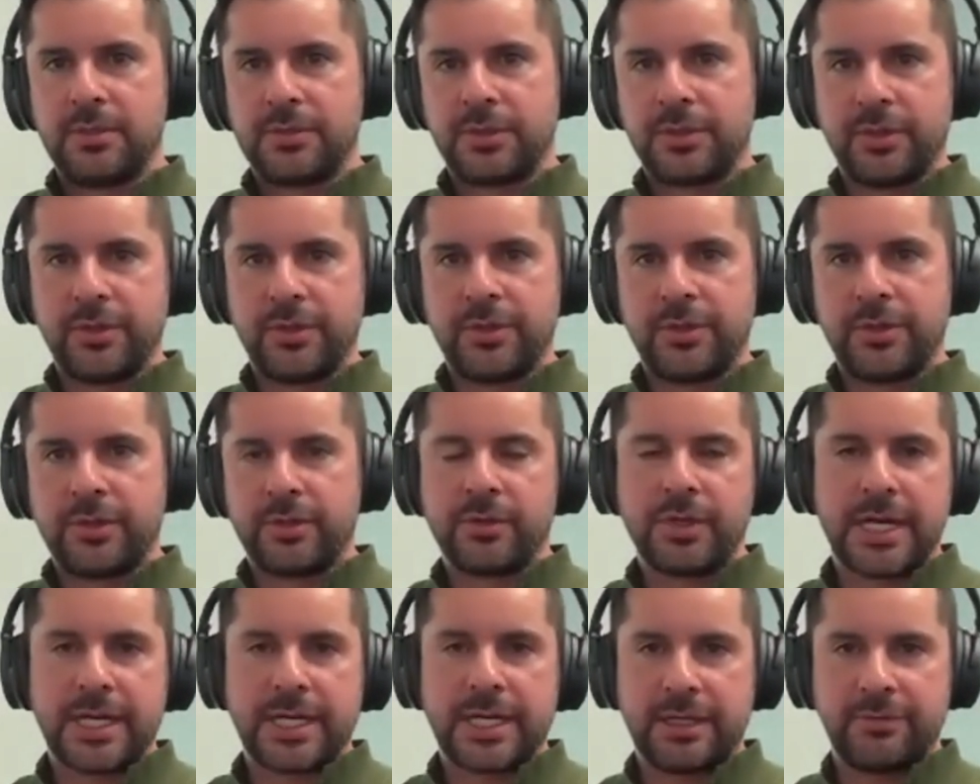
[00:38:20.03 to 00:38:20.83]
So
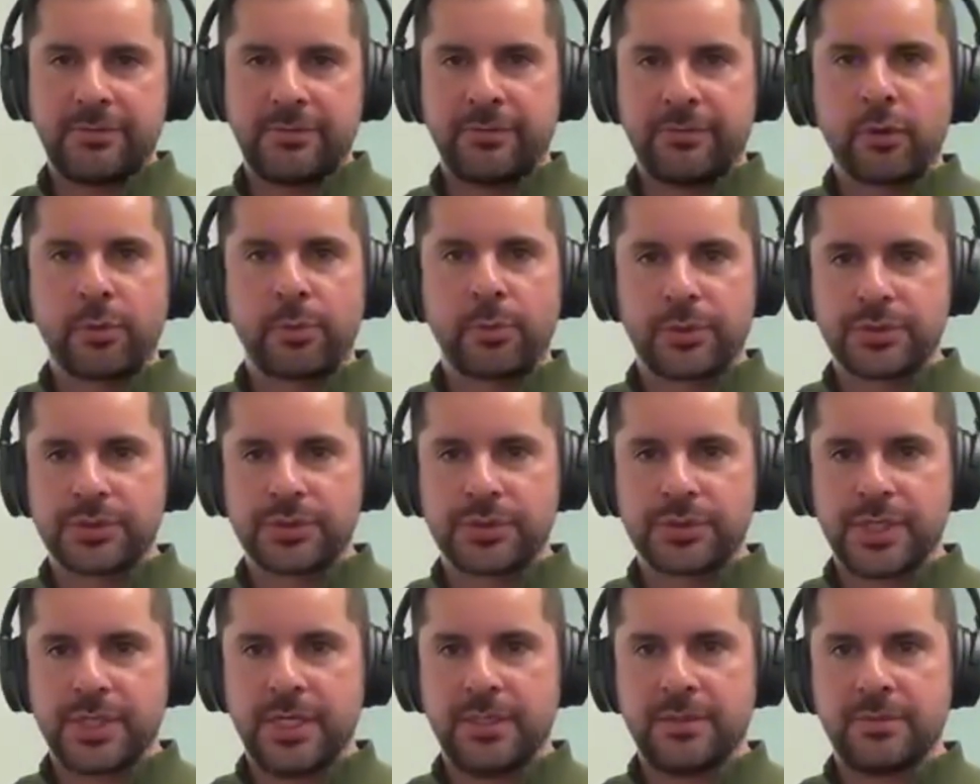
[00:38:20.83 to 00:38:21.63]
they're like at
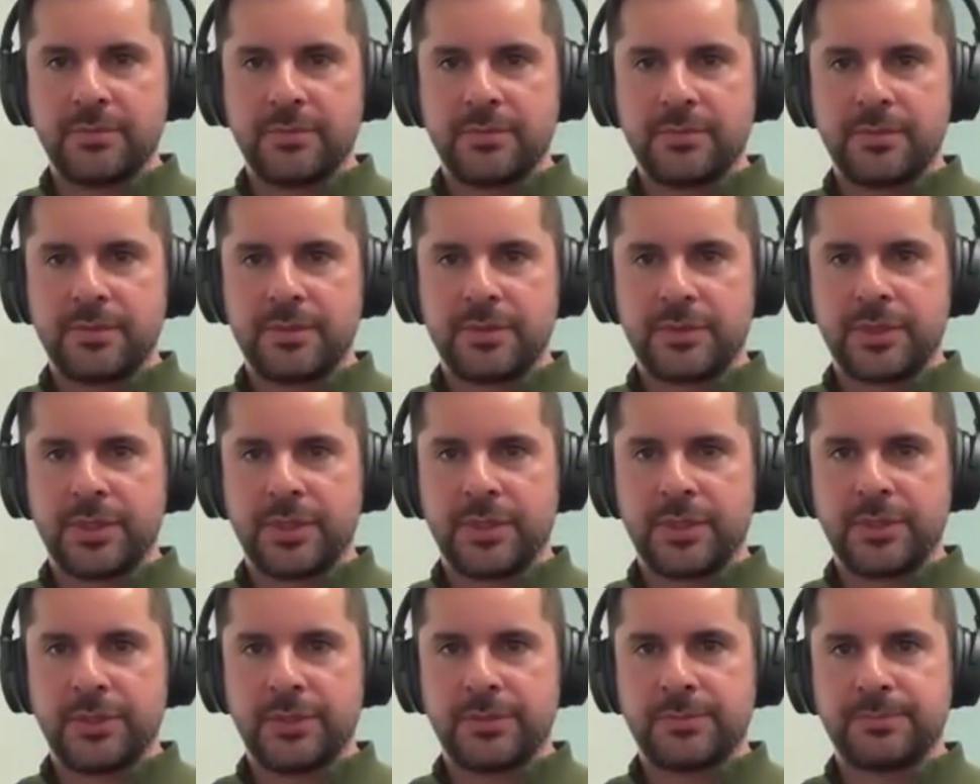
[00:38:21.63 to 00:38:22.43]
4%.
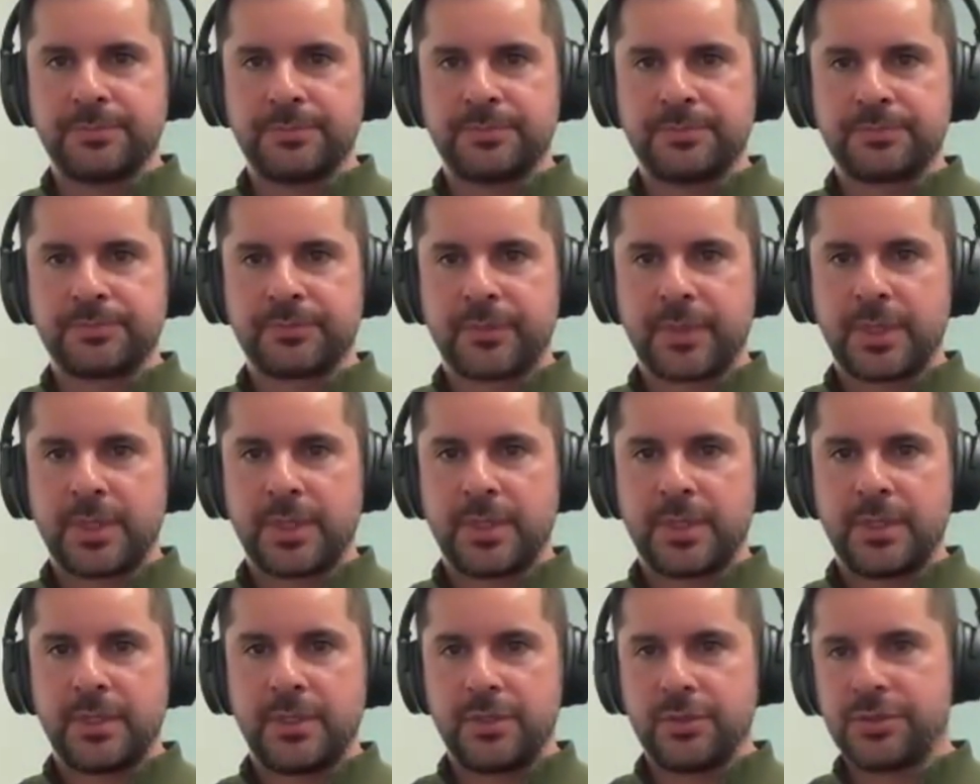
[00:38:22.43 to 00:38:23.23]
So
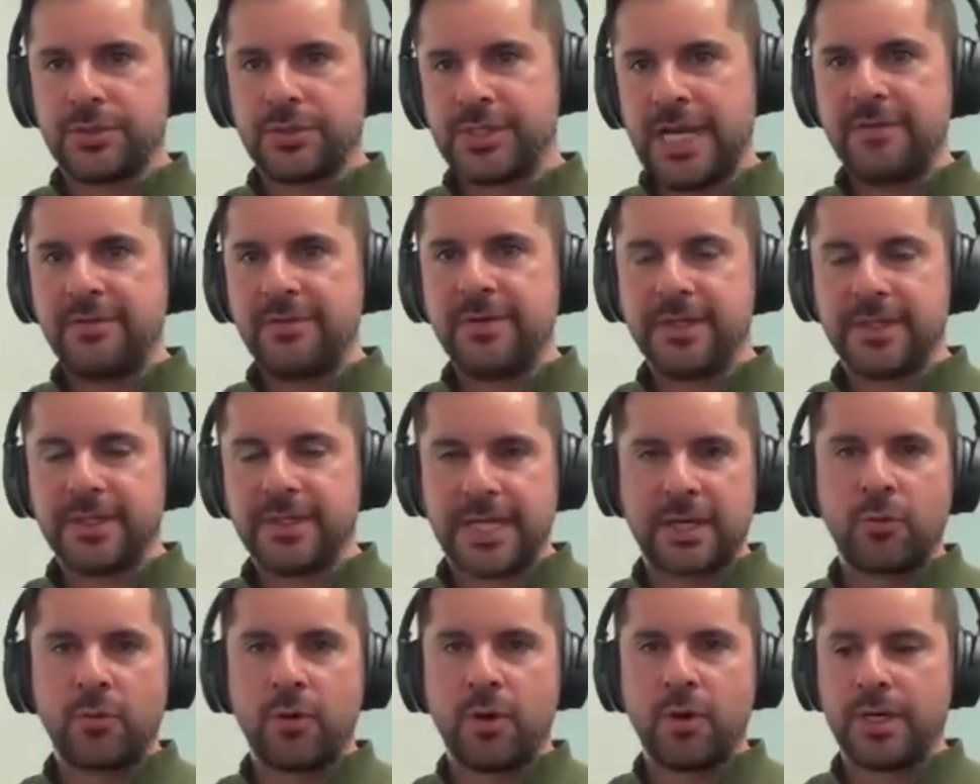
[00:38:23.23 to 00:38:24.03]
you're
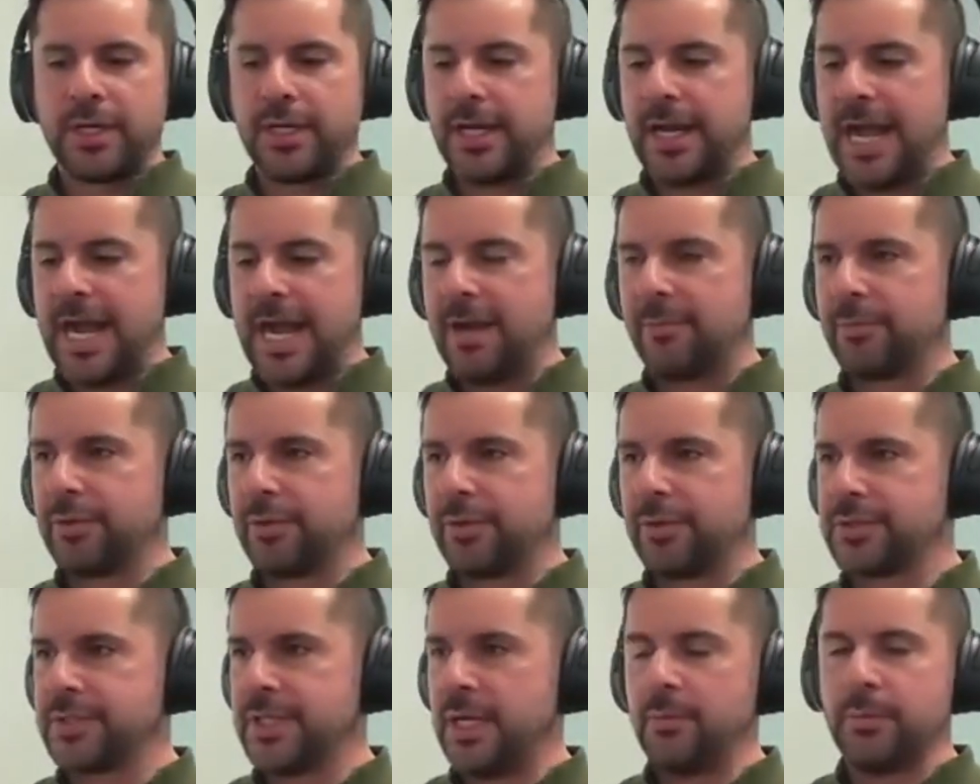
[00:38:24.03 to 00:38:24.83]
saving like
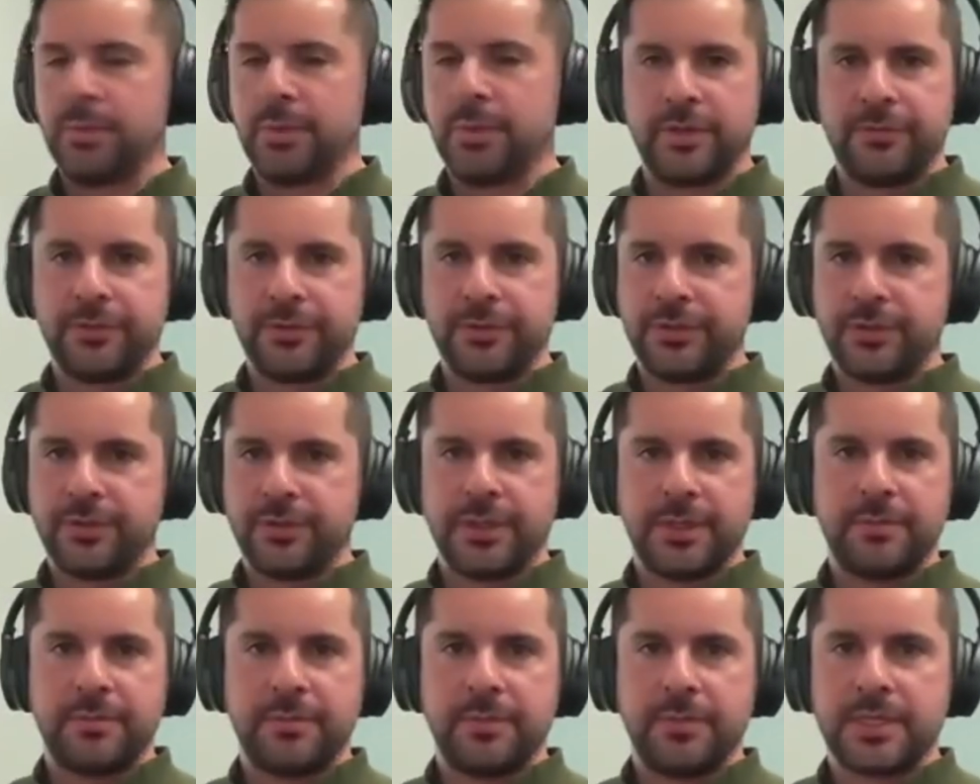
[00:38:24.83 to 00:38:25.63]
1.5%. But if you're
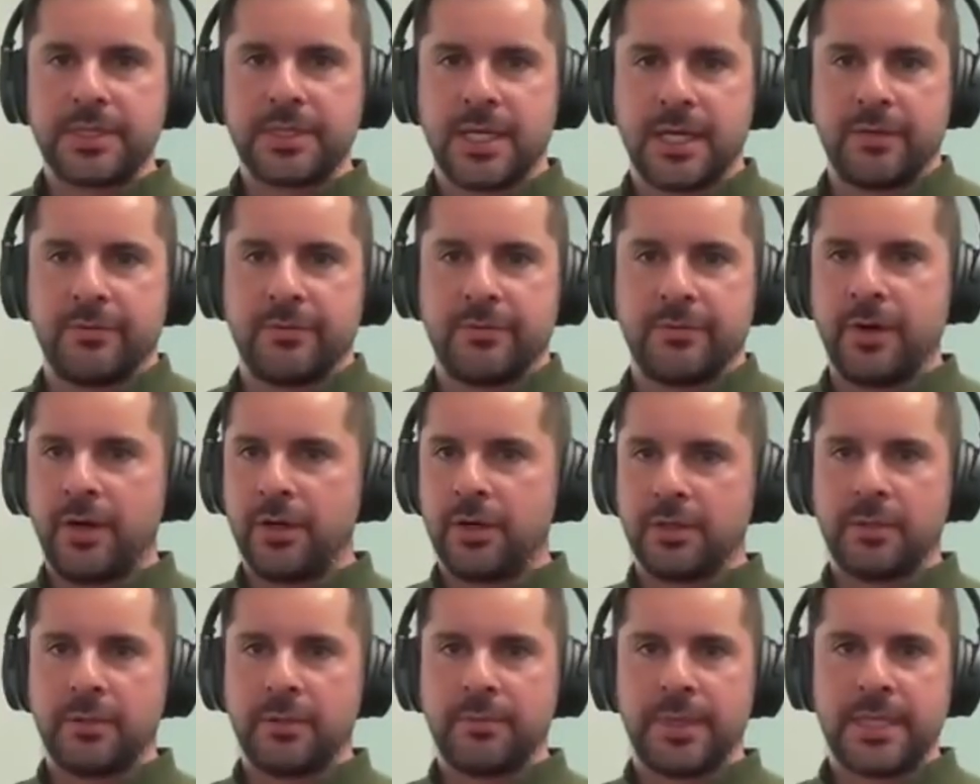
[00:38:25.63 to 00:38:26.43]
doing a ton of
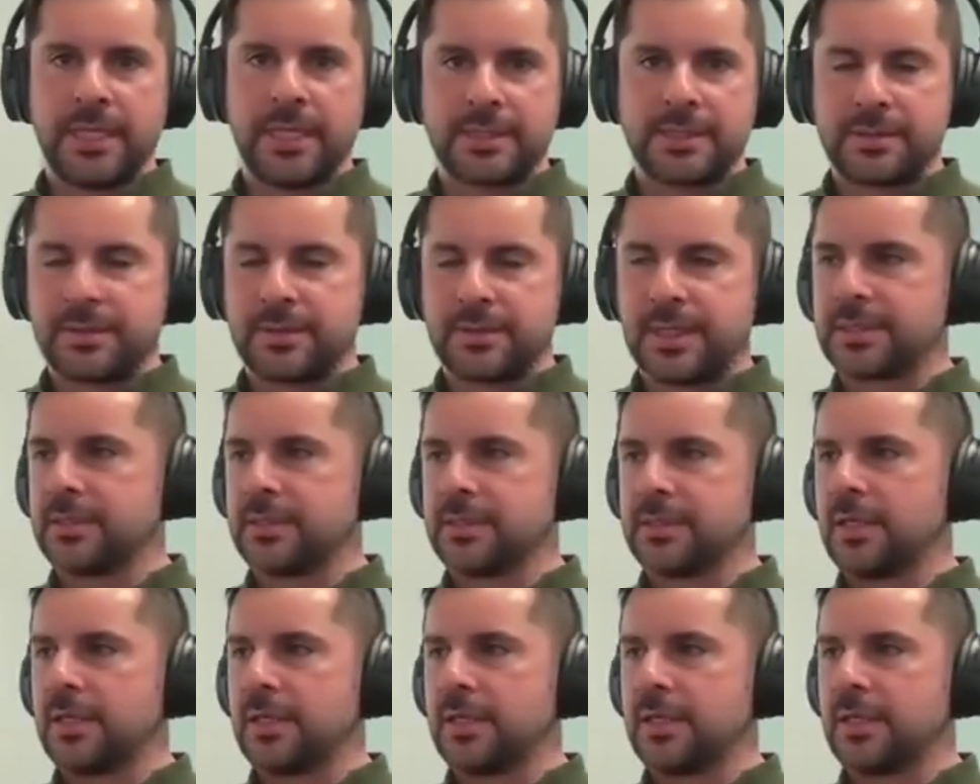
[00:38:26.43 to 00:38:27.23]
volume, that's a
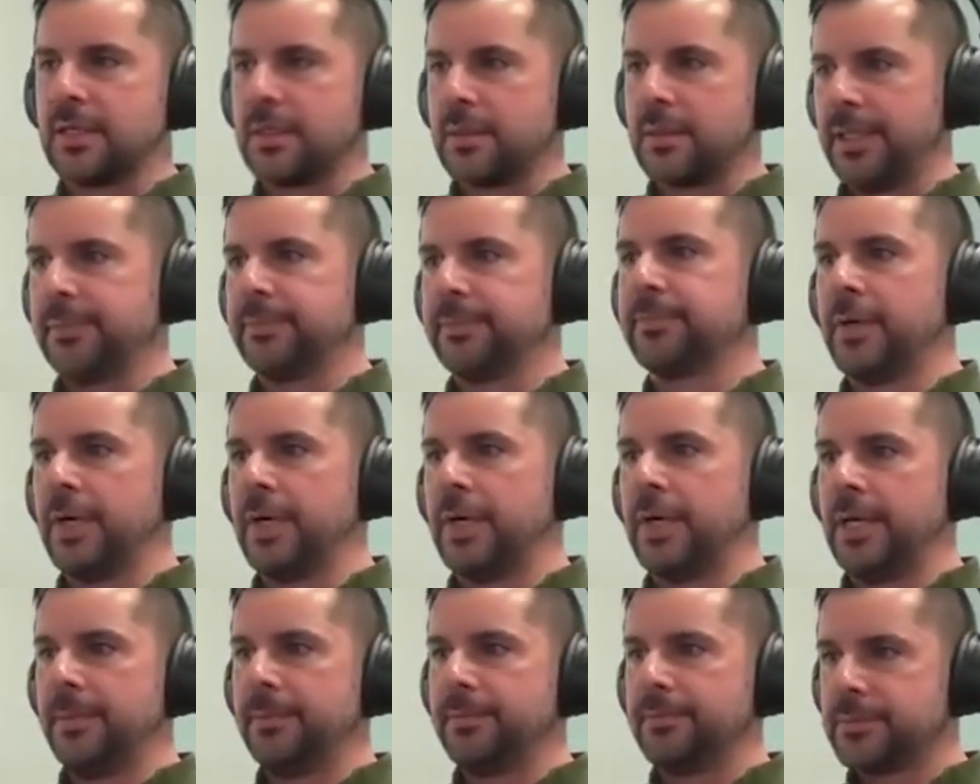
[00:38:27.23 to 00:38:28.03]
lot of money,
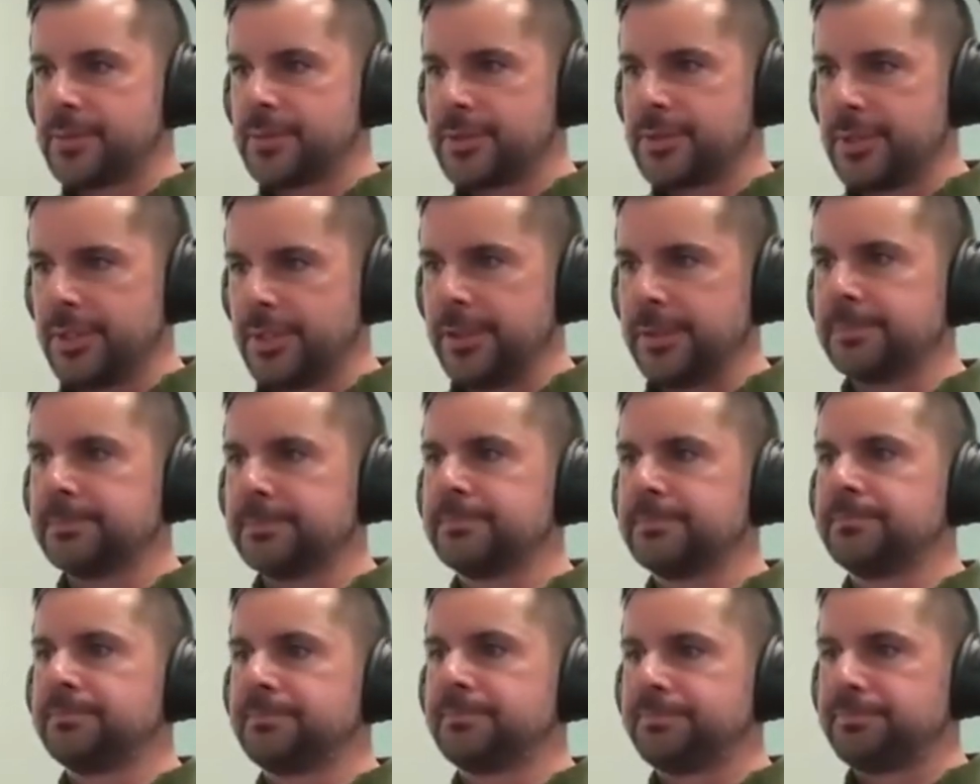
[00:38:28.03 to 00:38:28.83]
right?
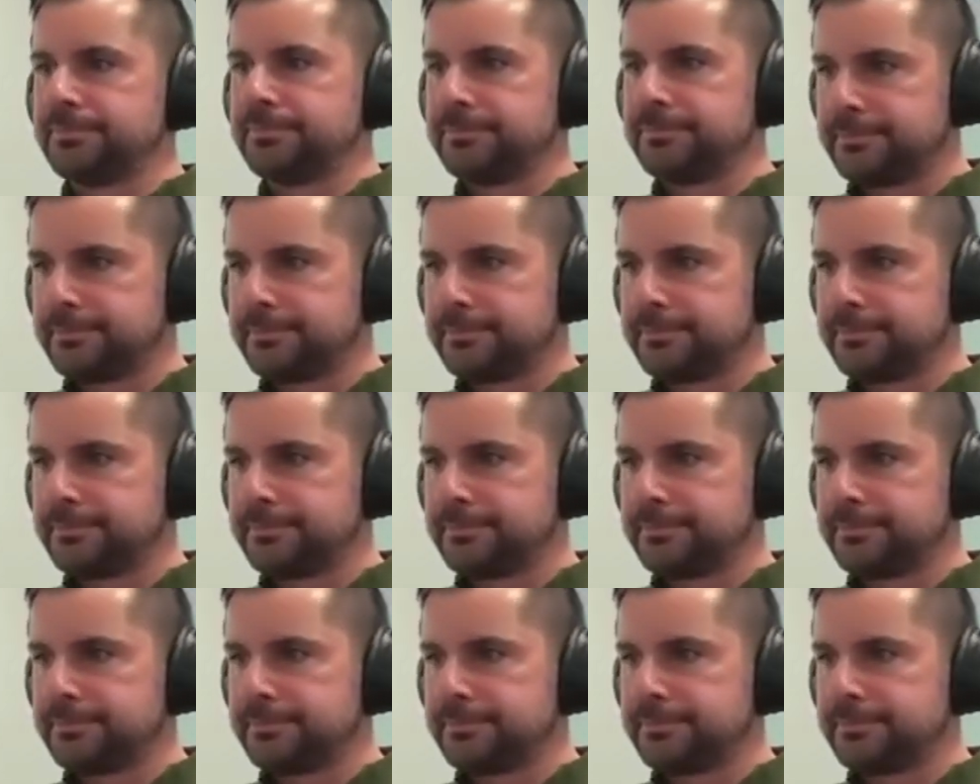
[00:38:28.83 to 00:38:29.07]
So